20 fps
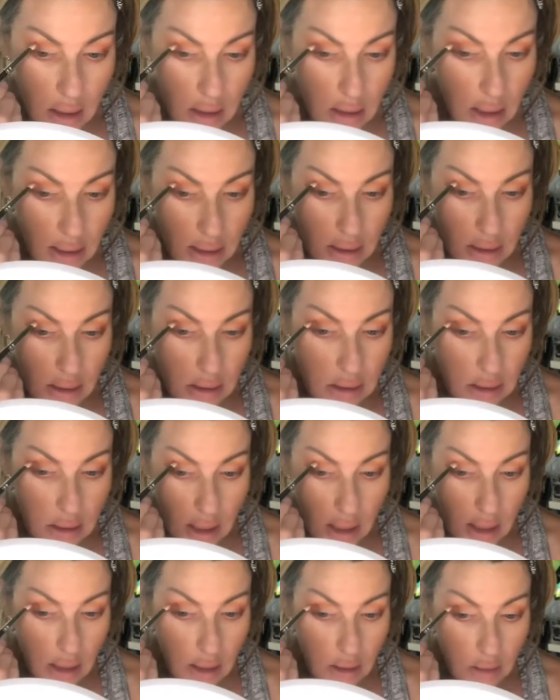I like these
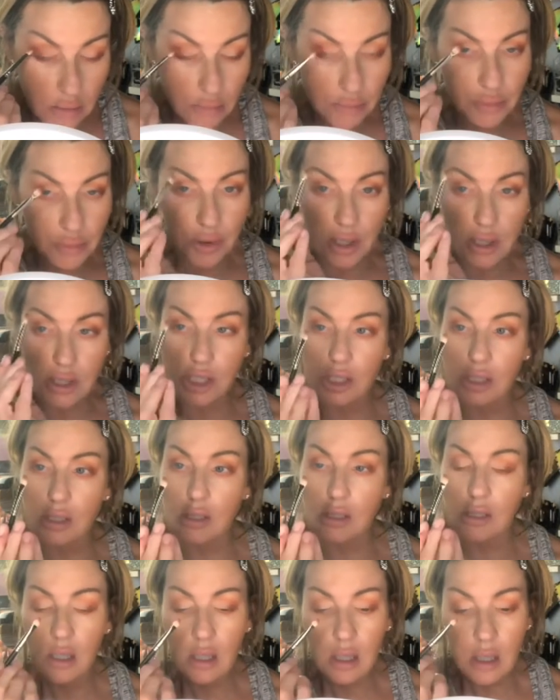angled
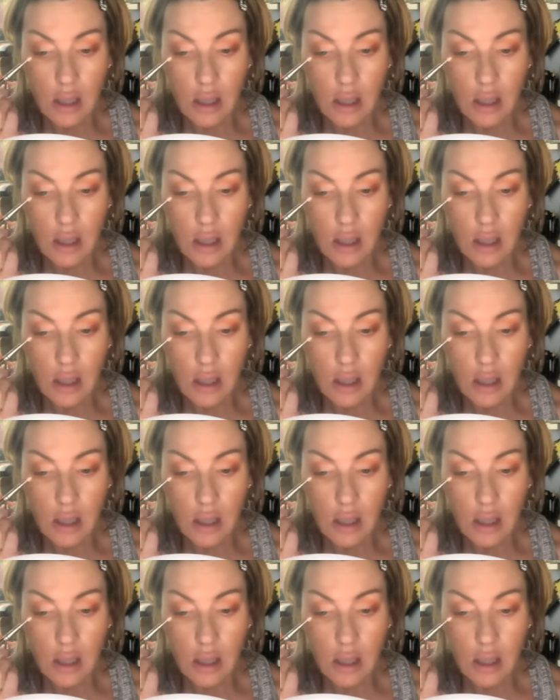brushes